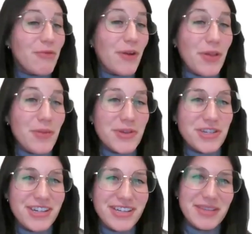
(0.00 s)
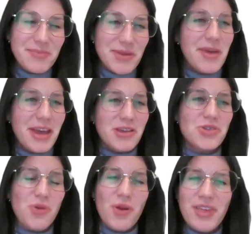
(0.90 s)
in front of the machine to be
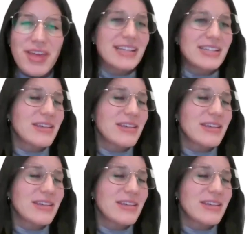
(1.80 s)
making sure that